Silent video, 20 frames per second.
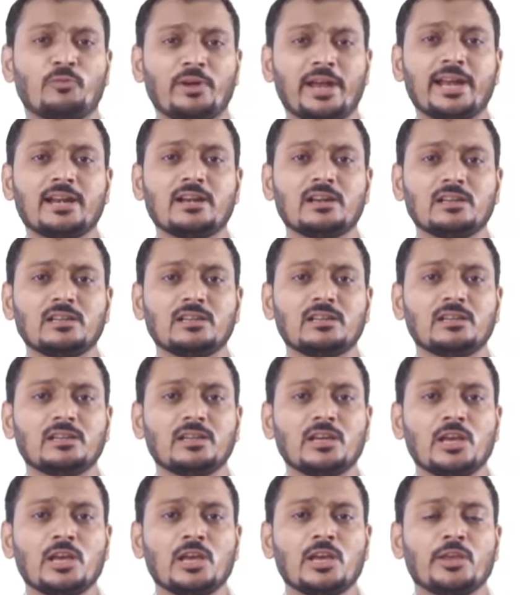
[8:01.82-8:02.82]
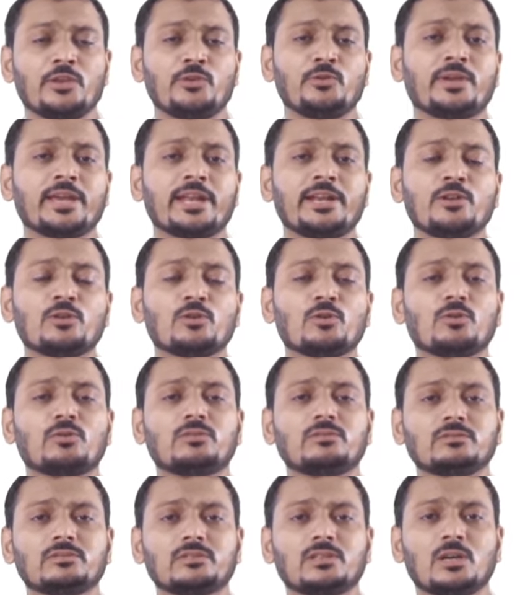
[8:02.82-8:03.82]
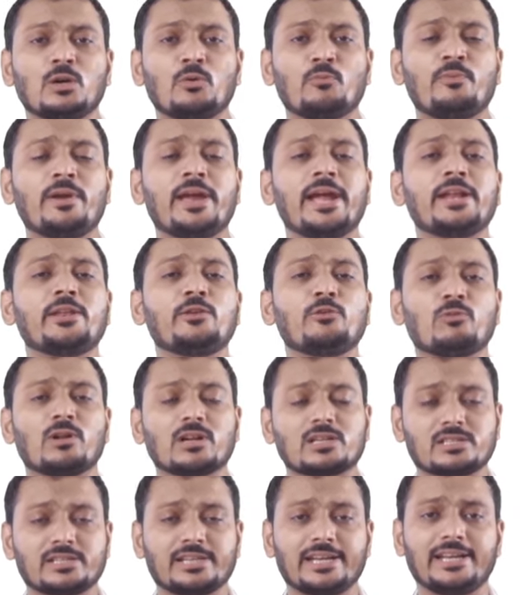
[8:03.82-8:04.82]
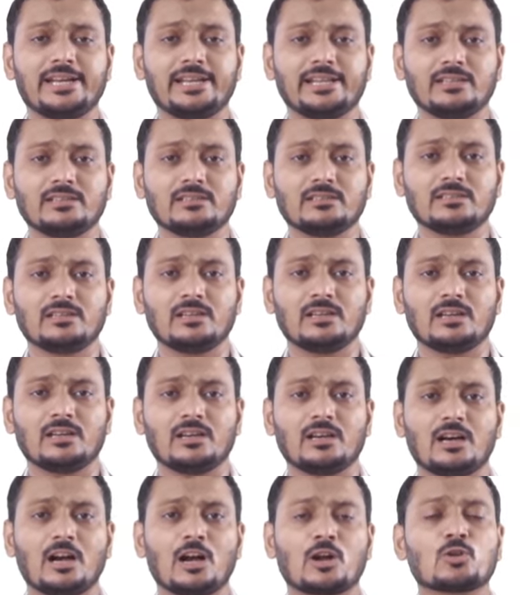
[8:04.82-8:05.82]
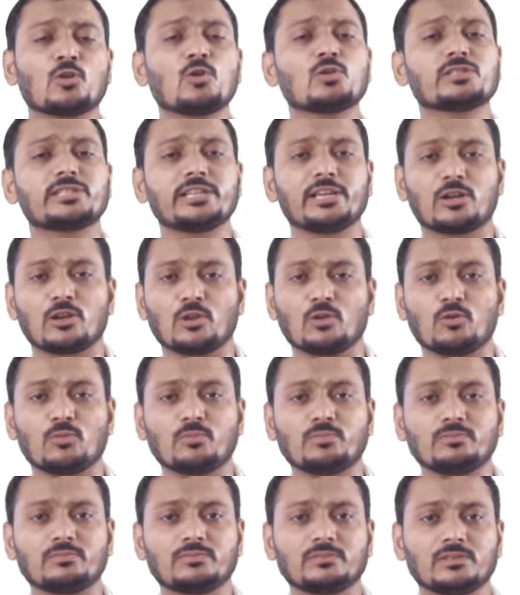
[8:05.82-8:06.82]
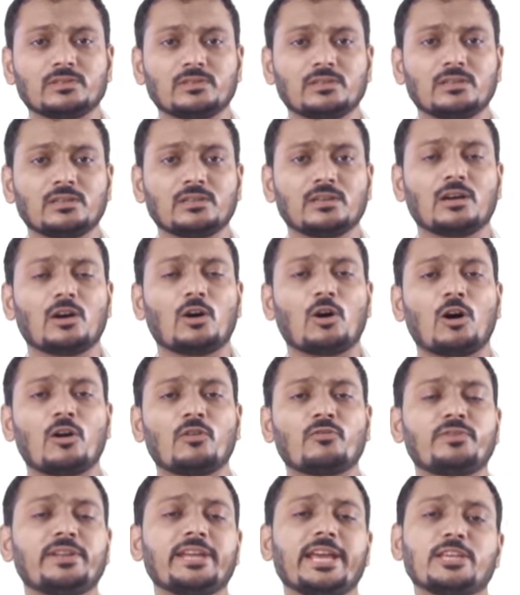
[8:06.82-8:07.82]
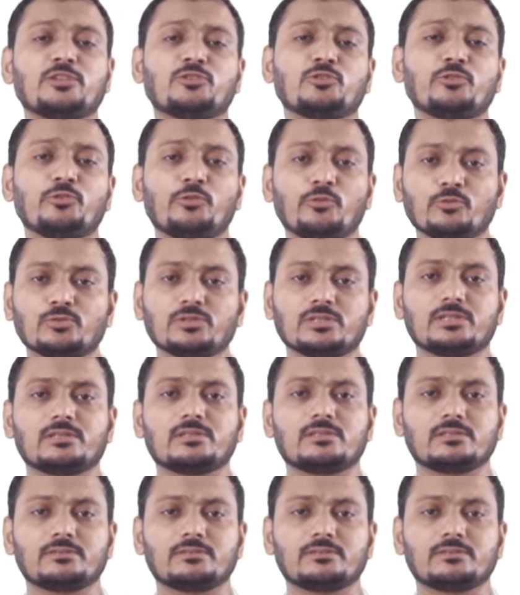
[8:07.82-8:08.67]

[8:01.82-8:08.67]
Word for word: where you can know where you are standing across the globe of the Edu users.